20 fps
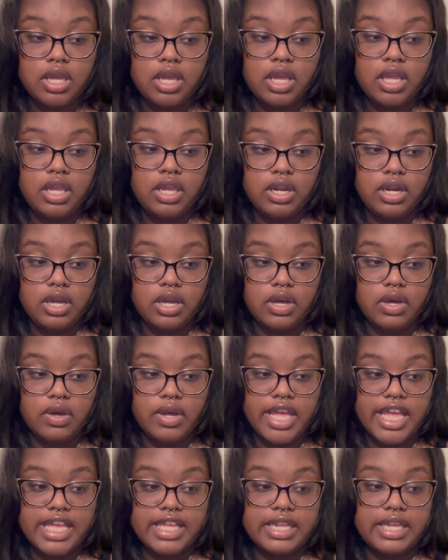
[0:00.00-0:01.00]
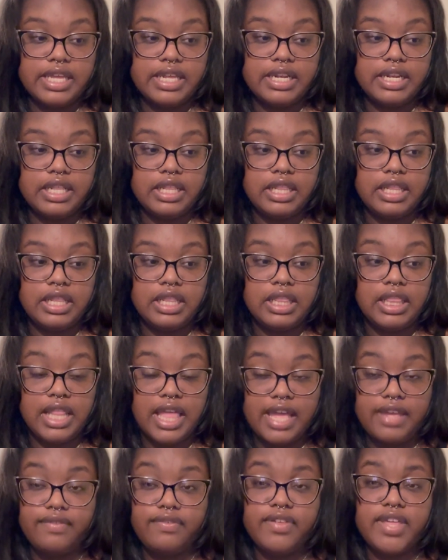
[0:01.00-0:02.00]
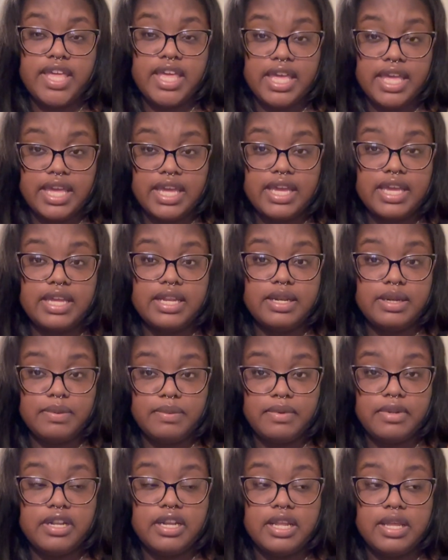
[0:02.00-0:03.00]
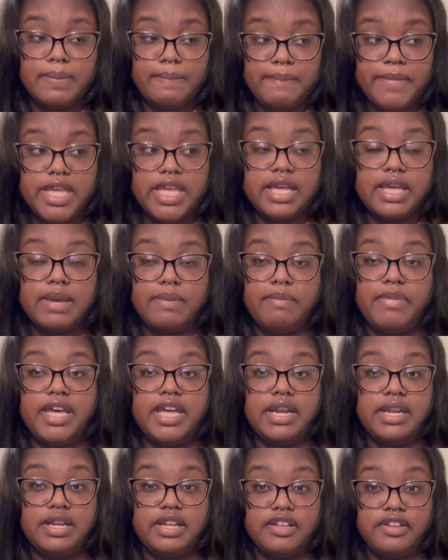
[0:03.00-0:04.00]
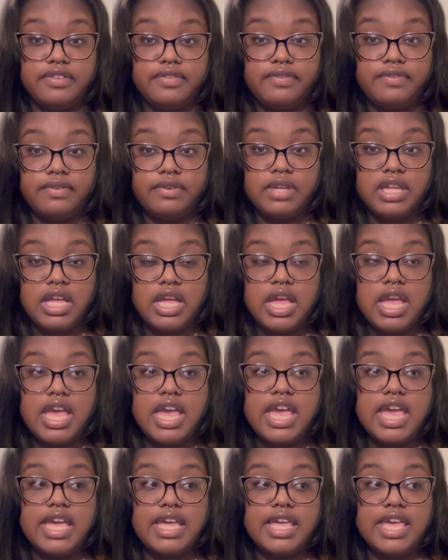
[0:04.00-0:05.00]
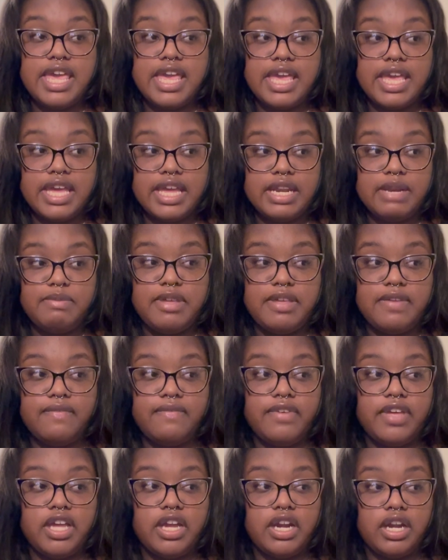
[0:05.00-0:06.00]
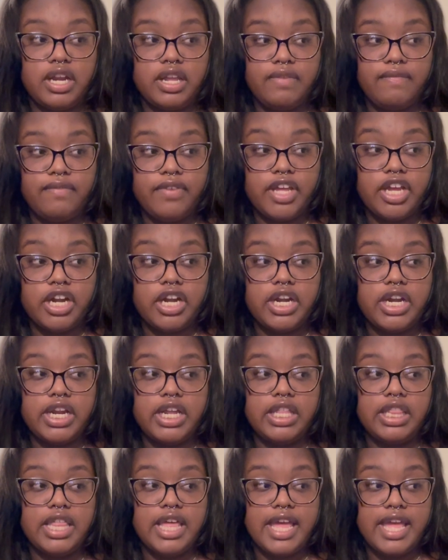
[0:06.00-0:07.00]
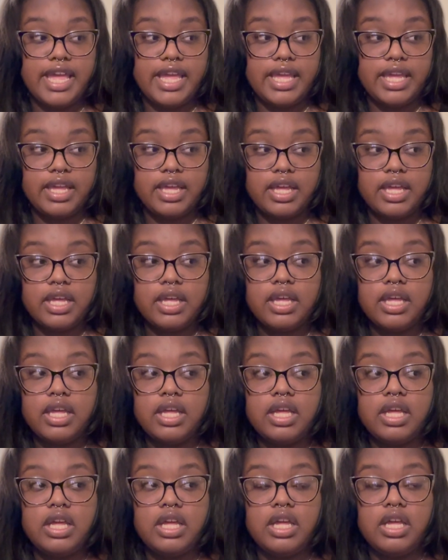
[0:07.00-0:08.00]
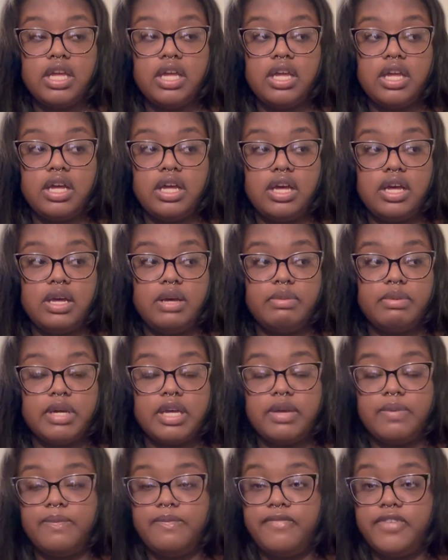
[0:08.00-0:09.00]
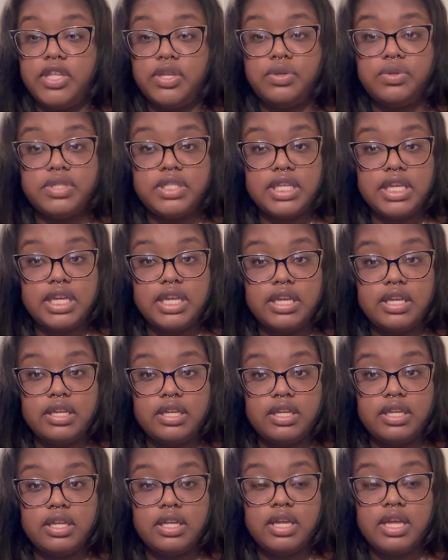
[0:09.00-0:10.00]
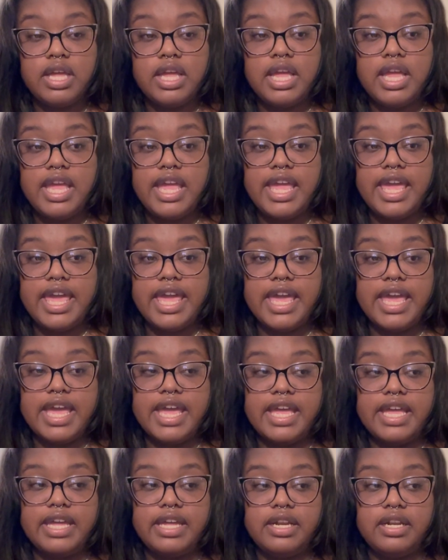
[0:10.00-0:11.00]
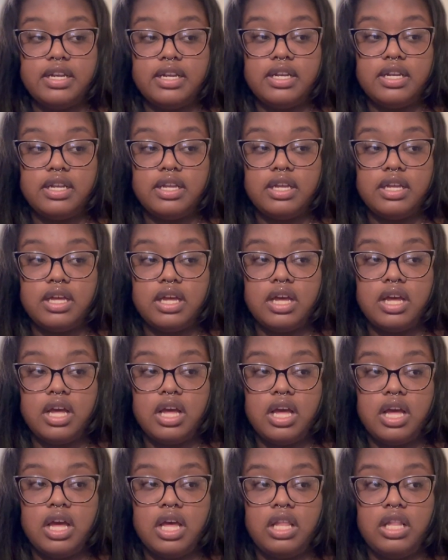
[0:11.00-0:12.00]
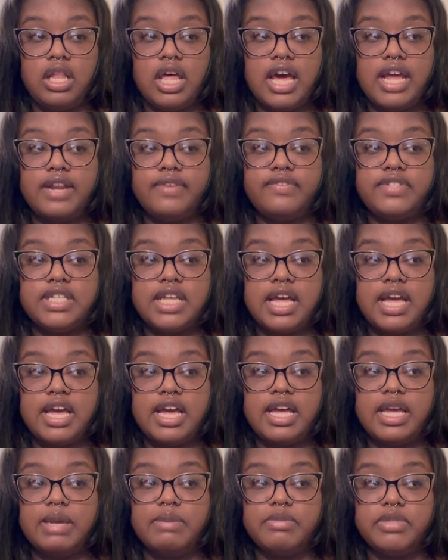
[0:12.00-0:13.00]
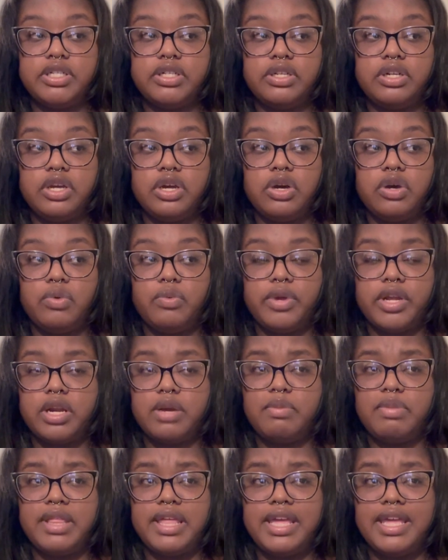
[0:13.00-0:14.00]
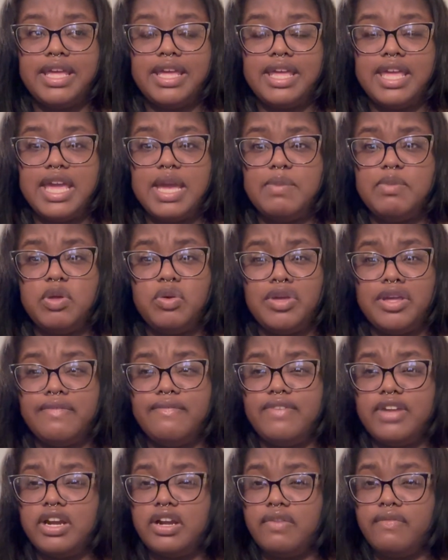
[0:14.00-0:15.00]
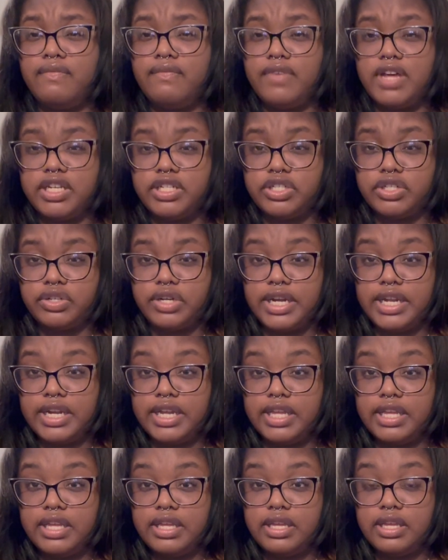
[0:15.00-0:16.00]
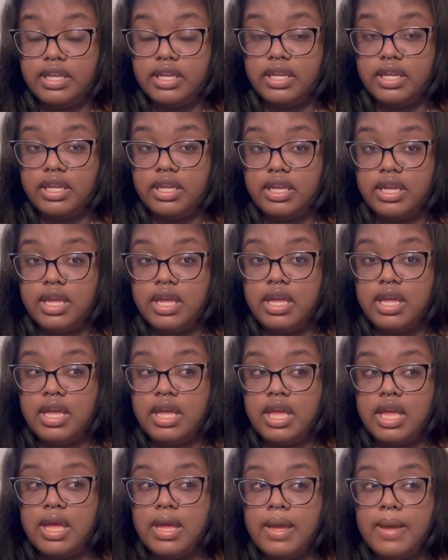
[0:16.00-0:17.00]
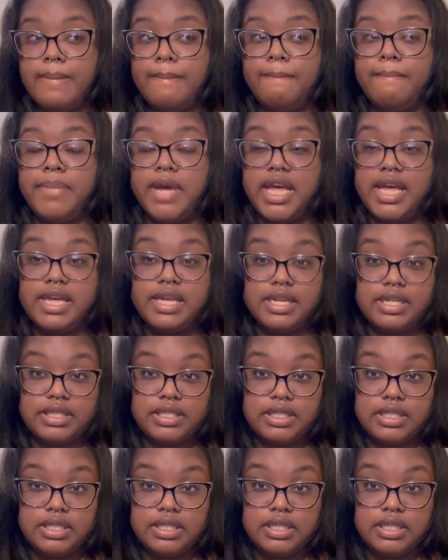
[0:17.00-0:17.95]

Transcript: you know, and life can be competitive. It can very, very like confusing, and a lot of times, you know, when you're playing a game, you get very frustrated. But